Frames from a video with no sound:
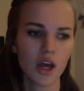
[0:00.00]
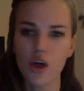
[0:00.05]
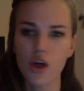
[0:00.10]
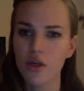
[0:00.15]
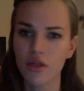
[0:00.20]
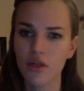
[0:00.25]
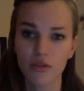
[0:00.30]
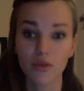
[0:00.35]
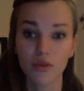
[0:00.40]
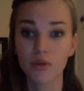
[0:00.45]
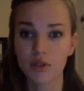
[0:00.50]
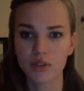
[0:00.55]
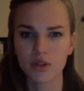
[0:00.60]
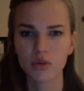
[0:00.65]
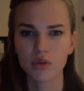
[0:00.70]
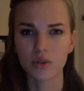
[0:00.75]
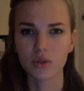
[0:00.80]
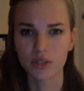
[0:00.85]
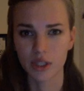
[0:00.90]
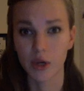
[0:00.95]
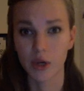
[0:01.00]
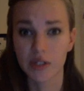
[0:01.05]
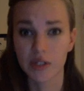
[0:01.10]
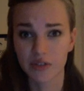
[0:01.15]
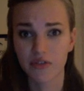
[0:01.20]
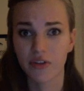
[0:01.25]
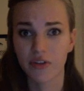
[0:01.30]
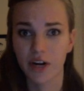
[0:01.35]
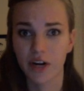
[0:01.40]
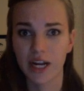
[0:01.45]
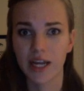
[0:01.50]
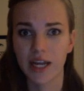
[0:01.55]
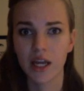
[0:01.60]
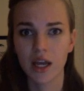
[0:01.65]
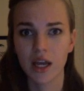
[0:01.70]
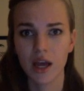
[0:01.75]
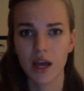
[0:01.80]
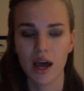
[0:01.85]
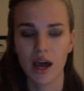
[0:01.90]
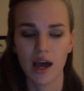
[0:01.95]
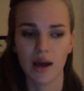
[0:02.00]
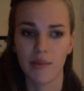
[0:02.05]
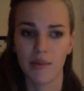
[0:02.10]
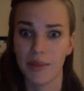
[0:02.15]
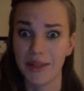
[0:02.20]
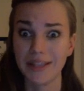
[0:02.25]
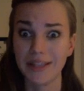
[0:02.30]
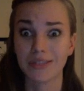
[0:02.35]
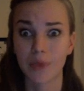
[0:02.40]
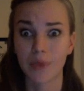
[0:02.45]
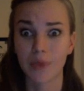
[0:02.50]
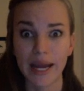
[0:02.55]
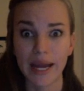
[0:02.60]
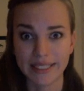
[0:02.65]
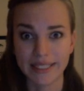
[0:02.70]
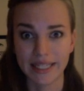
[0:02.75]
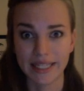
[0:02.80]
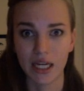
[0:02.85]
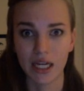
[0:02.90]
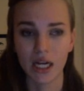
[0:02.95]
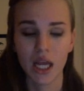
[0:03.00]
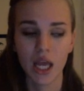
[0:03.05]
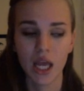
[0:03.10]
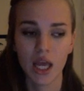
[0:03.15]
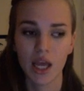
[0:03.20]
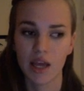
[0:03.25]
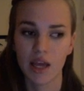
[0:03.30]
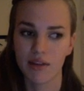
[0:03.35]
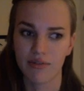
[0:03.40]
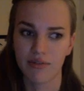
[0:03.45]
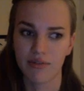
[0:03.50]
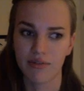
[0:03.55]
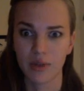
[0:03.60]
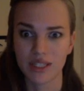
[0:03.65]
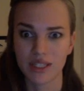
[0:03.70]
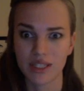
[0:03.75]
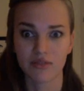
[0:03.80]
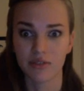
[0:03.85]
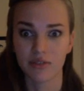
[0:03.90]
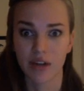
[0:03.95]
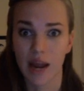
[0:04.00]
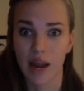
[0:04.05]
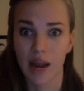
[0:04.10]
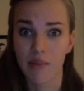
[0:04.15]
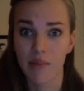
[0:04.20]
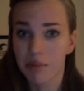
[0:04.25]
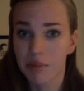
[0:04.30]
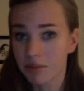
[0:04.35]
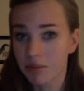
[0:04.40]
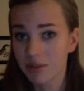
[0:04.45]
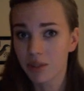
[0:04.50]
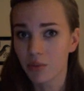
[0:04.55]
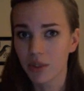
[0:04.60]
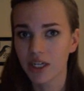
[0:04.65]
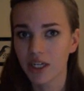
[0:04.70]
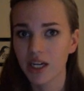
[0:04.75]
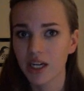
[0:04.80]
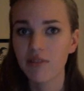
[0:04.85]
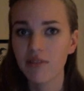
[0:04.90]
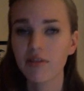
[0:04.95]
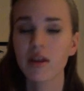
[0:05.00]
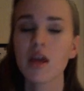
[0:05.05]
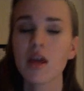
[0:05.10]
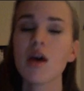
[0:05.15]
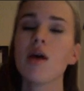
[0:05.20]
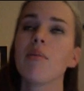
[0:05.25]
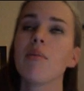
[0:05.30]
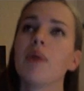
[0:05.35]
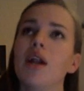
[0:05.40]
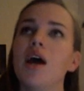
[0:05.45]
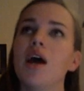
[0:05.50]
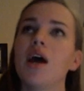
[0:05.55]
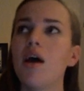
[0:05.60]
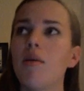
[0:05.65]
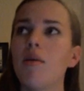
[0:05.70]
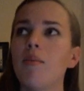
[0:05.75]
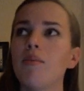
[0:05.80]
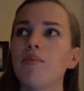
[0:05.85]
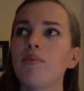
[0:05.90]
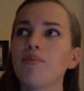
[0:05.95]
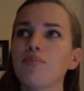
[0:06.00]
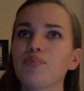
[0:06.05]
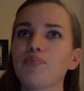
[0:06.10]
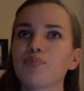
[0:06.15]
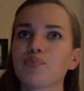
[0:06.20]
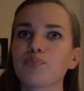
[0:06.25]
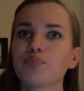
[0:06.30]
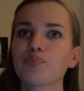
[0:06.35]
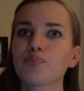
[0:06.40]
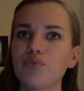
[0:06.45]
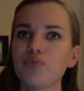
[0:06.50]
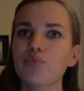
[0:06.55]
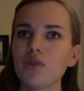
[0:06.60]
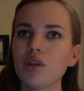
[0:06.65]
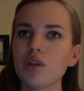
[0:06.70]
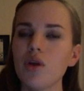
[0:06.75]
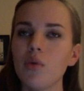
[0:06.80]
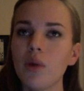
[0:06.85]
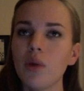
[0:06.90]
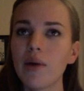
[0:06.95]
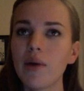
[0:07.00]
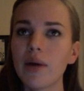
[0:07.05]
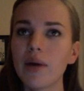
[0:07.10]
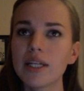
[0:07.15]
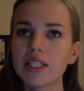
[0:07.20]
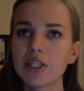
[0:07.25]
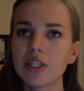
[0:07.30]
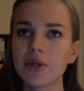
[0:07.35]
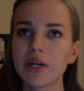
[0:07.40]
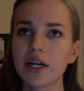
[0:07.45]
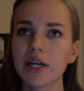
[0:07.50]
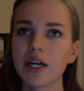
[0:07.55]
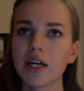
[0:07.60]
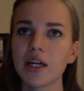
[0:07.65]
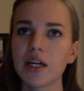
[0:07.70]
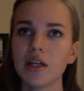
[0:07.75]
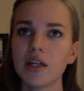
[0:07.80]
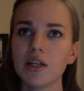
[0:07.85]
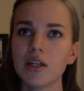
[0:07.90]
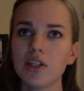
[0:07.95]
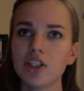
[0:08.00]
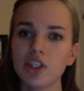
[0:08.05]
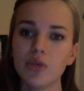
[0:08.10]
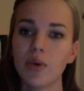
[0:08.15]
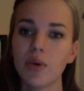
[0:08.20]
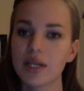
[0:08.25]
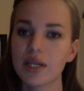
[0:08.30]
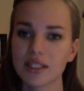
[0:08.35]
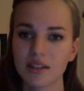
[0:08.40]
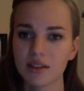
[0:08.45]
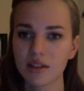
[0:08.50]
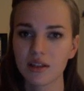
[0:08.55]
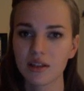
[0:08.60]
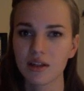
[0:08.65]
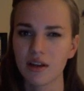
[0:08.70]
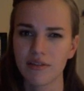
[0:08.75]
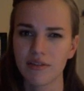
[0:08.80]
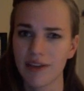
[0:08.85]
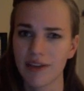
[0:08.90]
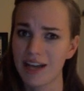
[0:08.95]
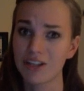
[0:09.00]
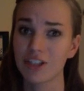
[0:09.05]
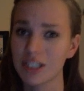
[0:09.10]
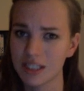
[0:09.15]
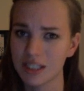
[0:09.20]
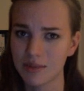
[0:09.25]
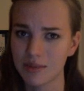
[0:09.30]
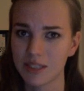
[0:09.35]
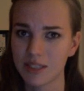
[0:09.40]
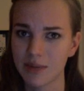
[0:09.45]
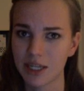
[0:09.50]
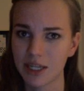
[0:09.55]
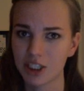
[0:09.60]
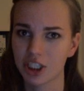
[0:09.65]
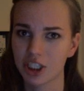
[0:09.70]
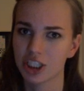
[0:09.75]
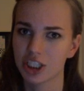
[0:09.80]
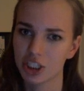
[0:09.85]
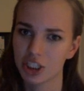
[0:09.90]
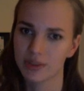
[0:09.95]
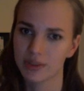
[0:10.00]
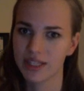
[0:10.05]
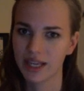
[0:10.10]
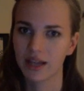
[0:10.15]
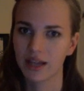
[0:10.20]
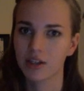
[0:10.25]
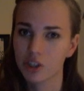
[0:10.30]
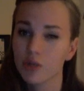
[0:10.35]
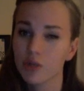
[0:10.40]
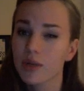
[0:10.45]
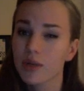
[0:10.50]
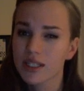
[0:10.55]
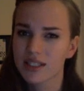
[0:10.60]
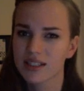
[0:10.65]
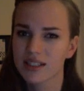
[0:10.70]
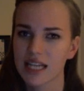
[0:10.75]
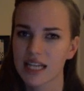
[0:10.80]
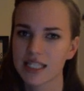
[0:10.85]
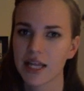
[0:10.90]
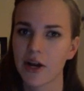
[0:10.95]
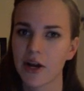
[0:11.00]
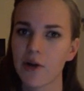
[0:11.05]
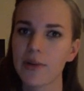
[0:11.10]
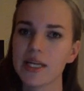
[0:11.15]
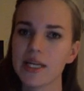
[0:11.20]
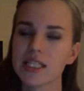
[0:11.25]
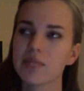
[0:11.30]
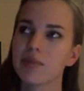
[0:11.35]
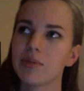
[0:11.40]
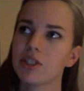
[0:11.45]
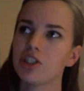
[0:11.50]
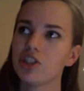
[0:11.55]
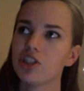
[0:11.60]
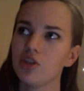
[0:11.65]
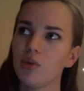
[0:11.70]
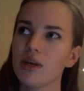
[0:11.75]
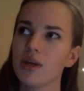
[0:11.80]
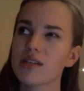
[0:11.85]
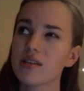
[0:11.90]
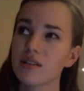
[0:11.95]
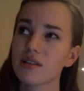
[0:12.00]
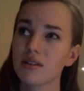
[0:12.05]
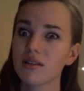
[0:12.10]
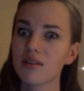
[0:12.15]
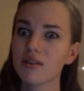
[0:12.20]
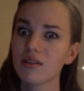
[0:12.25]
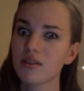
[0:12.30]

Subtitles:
through the school, so it was free, and that's why I did it. If it wasn't free, I probably wouldn't have. But when I went to her, she wasn't a vaginismus specialist. She was a sex therapist, but she wasn't